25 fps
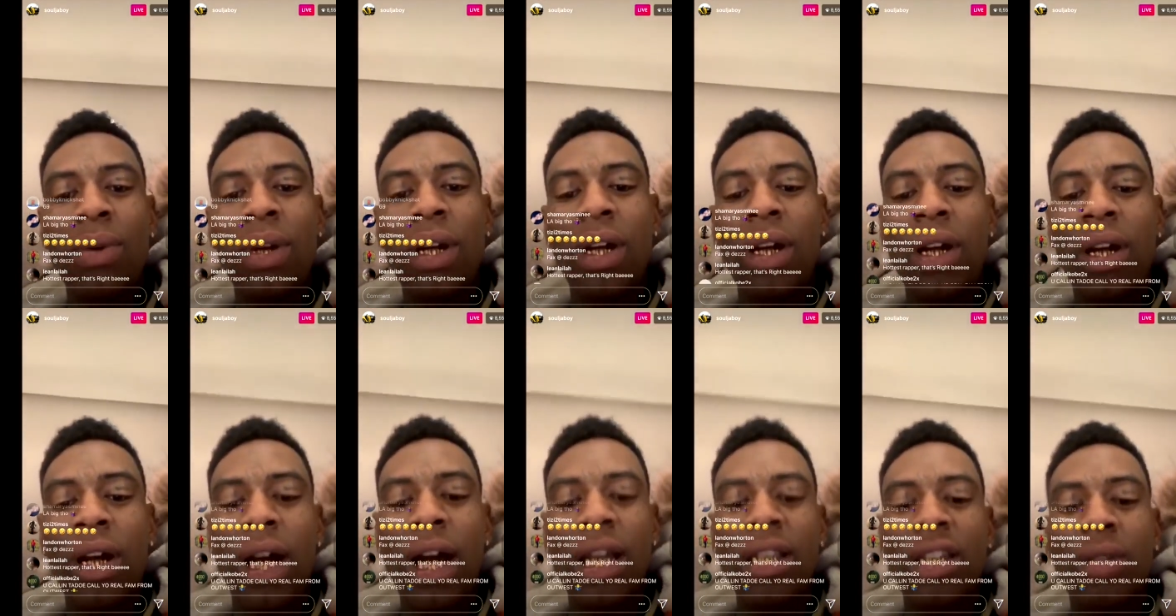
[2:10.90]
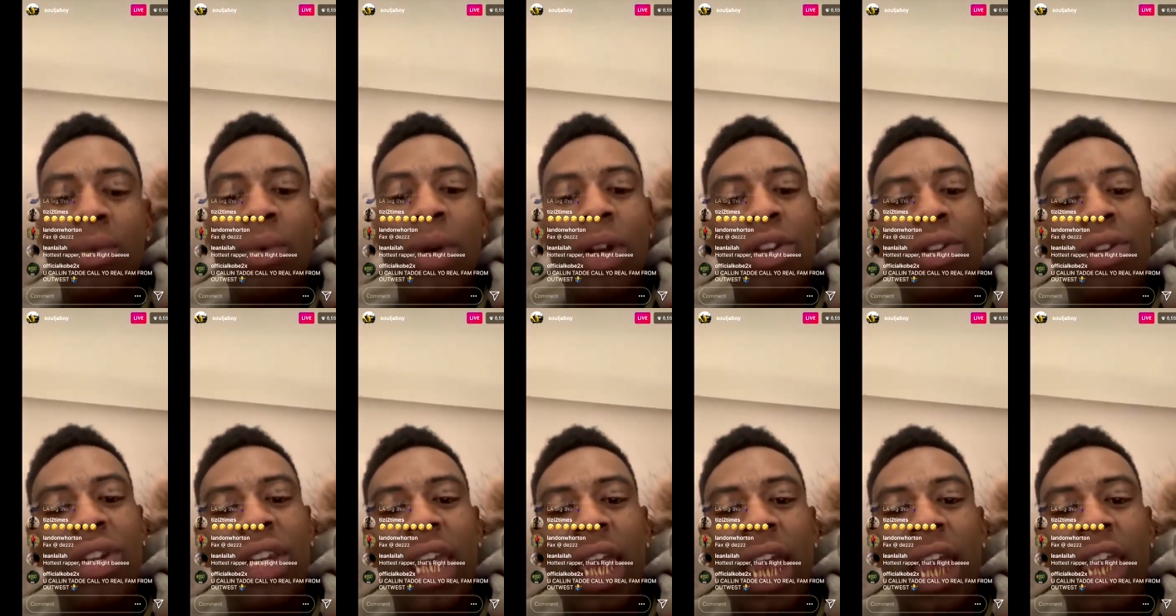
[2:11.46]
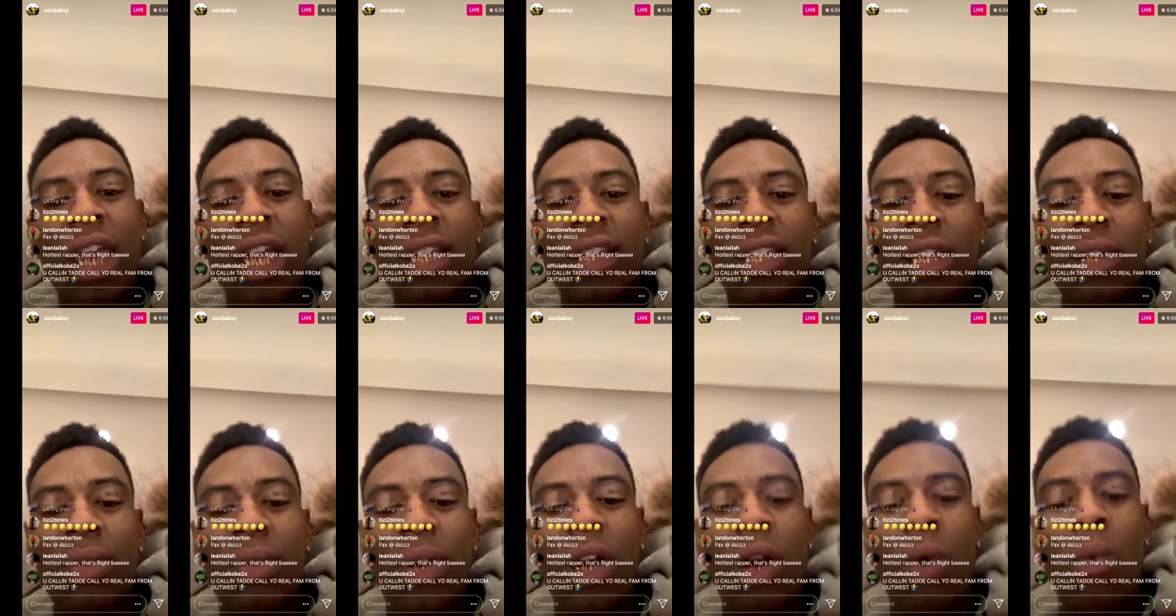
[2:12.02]
Yeah, fuck, nigga. I see you
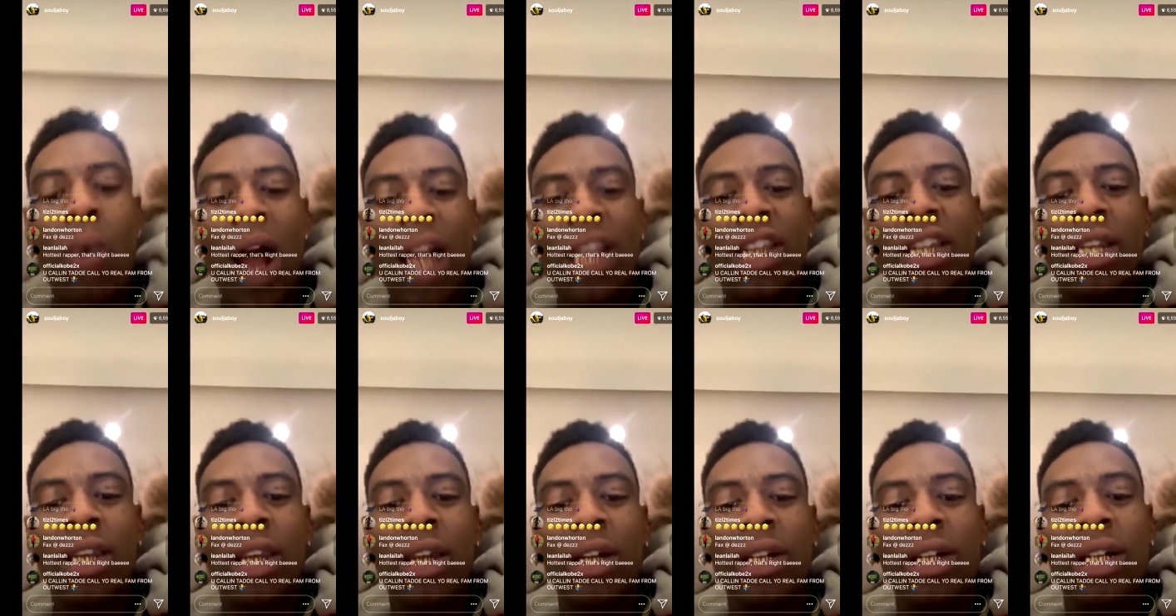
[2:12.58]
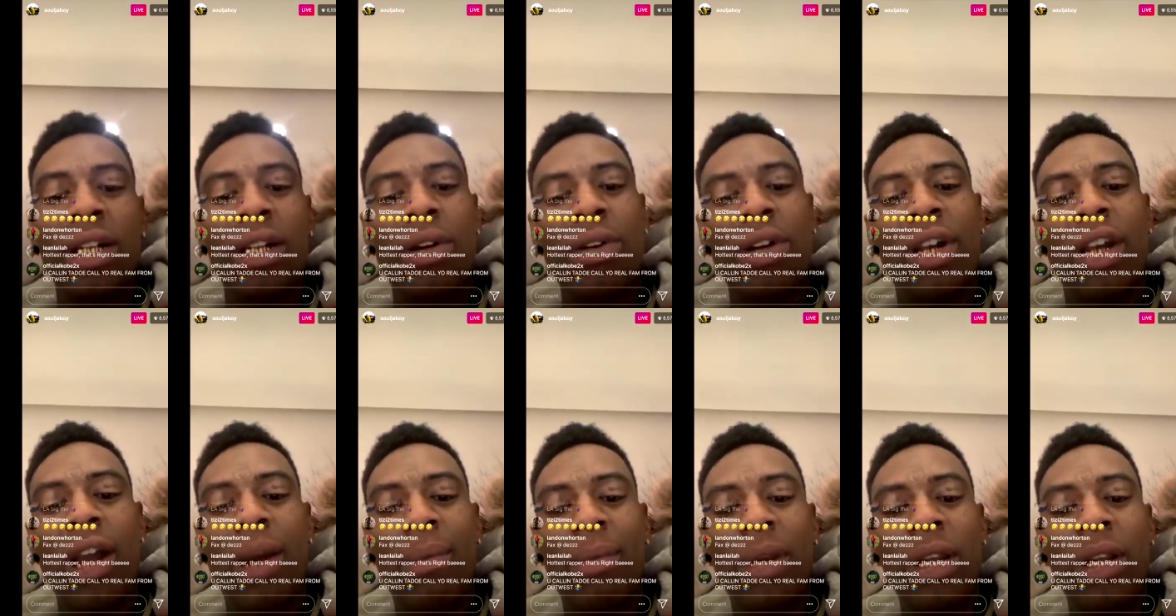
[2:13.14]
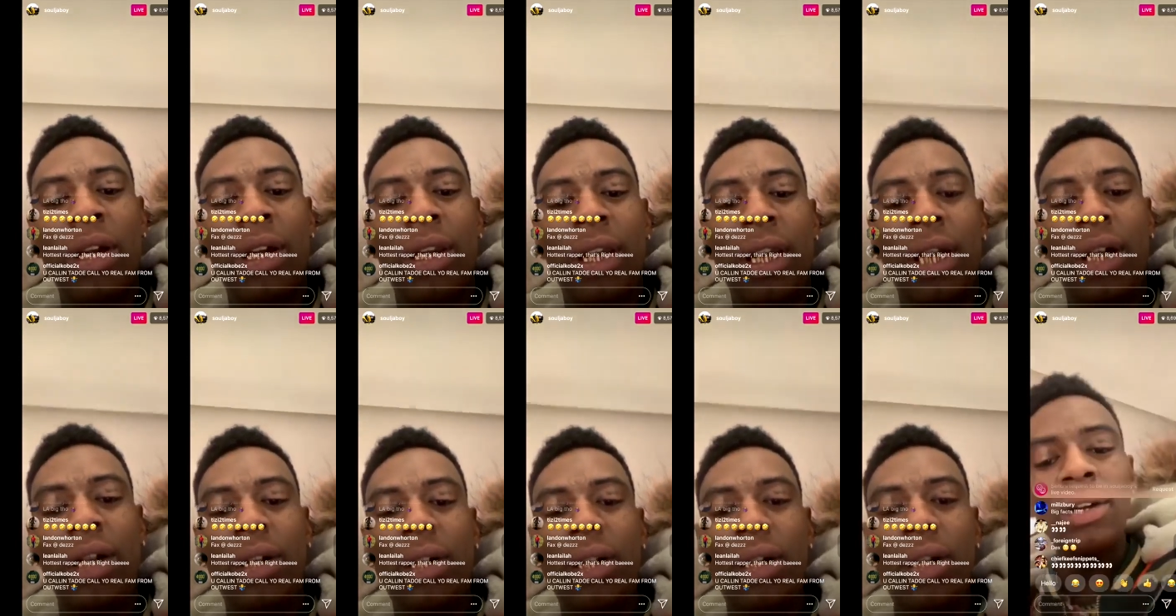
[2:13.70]
in here. I see why you scared. I see you in here
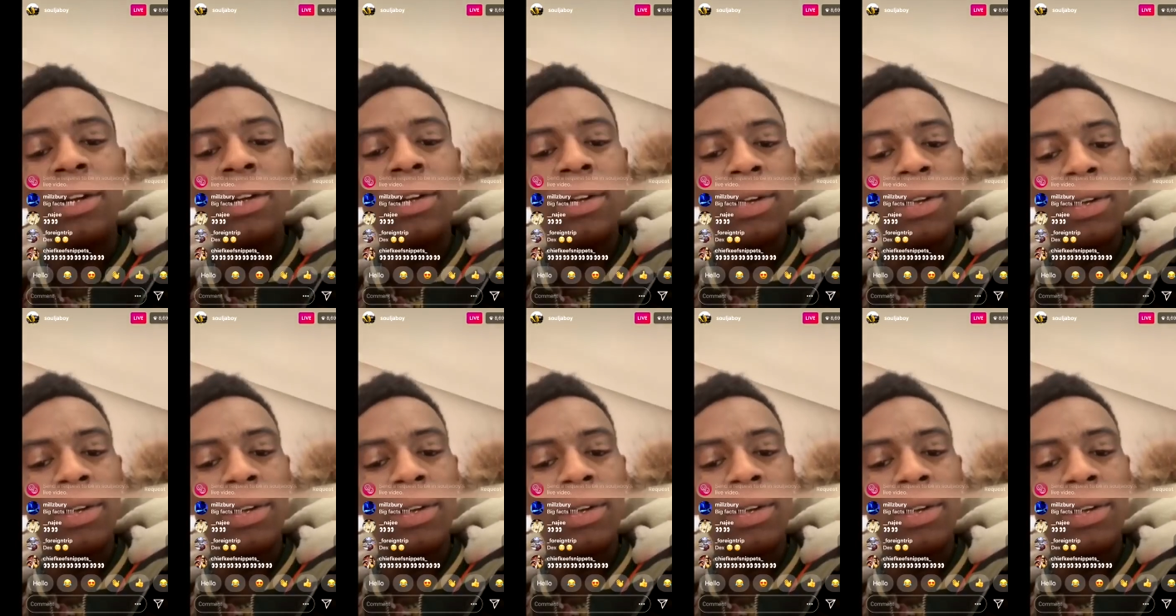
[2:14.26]
watching.